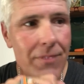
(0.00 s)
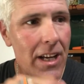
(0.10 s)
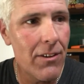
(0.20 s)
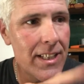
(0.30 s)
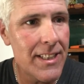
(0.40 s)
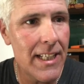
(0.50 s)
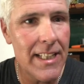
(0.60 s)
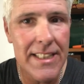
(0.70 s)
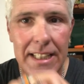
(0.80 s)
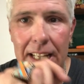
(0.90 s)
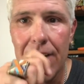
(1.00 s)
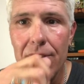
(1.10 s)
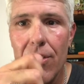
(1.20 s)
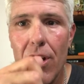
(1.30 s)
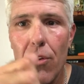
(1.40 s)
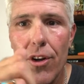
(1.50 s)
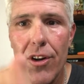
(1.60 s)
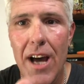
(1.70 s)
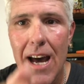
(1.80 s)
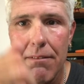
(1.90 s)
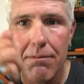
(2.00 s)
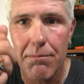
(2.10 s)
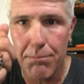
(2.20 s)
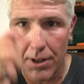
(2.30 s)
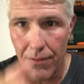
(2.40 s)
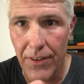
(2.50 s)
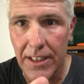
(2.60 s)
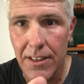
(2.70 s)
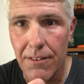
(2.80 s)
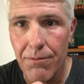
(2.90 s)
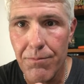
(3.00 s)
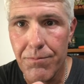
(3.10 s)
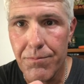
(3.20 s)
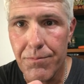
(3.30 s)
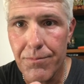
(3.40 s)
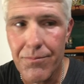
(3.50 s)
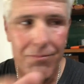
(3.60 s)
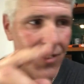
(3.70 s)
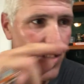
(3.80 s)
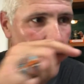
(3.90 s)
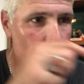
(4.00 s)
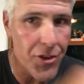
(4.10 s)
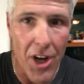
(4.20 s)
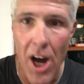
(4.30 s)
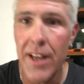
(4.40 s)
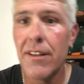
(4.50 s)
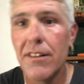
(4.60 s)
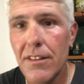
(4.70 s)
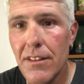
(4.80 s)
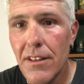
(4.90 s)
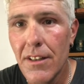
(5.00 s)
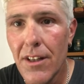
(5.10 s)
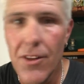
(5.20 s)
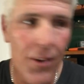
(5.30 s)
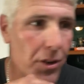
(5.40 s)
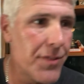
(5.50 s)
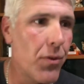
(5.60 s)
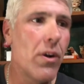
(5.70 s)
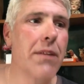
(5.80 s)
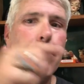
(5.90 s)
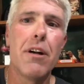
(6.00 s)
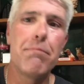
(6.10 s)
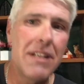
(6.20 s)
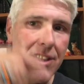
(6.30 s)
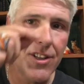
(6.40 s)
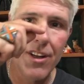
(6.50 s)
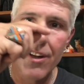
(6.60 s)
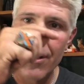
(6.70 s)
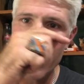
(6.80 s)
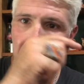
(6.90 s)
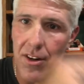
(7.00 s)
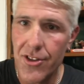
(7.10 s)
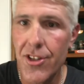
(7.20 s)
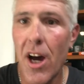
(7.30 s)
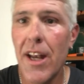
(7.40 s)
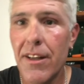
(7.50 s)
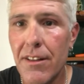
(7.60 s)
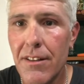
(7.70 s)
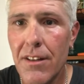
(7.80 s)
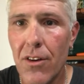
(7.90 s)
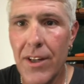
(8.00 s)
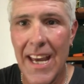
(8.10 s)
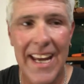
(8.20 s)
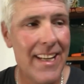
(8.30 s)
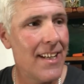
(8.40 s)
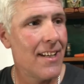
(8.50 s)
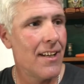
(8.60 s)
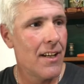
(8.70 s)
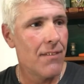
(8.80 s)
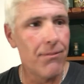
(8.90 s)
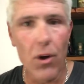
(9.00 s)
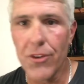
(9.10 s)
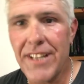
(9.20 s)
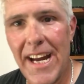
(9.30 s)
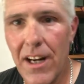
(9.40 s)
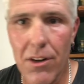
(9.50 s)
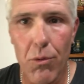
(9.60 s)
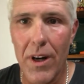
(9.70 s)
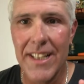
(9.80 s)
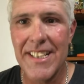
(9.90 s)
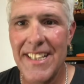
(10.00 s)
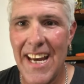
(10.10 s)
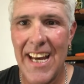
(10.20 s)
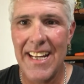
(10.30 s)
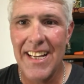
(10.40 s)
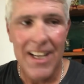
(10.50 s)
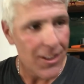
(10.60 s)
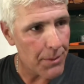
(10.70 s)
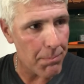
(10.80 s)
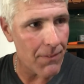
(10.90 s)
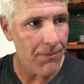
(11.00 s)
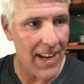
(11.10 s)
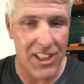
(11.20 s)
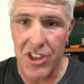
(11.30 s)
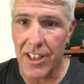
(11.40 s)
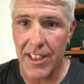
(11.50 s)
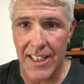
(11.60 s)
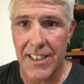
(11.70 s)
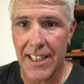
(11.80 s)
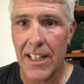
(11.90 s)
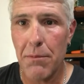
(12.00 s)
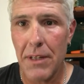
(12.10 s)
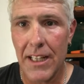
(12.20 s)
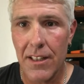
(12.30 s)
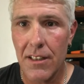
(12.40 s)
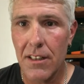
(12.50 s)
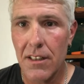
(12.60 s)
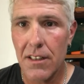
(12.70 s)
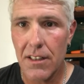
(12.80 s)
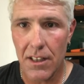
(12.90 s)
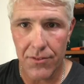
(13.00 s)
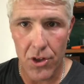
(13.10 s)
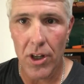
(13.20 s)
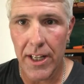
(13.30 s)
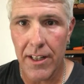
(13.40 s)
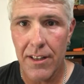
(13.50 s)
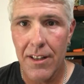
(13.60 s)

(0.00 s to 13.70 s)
How do I say this? Even though they're not perfect, they're done. Those 40 burpees are done, okay? Voltaire once said that perfection is the enemy of good.